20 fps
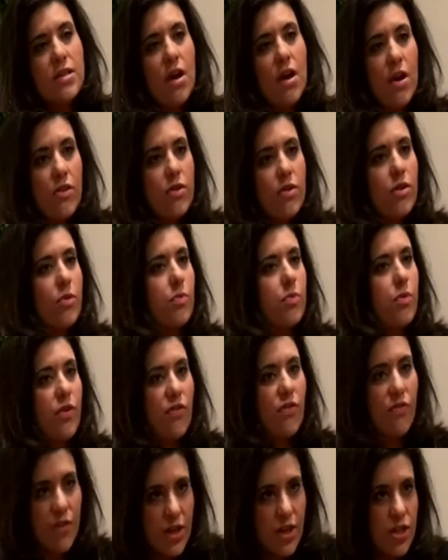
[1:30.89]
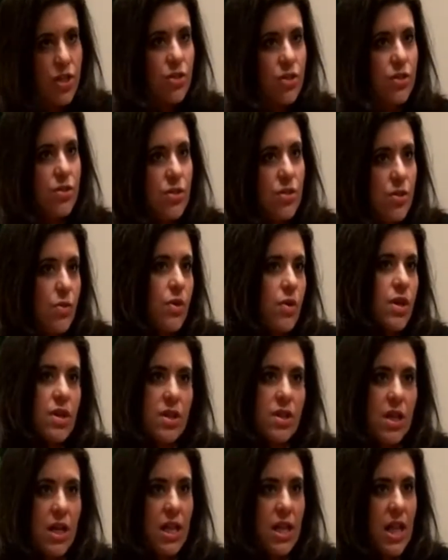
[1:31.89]
other professionals who are in
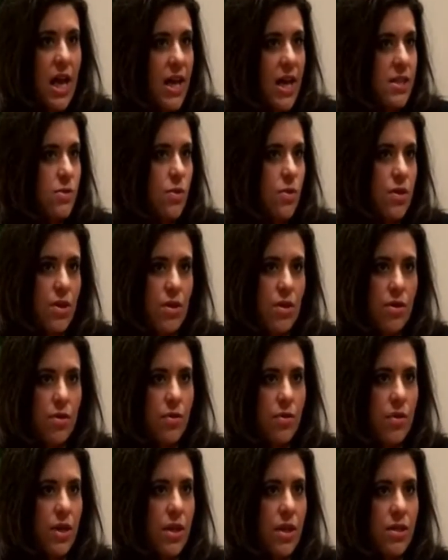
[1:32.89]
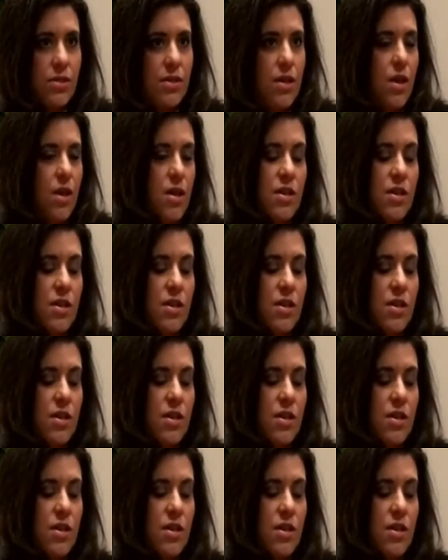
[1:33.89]
the class with you is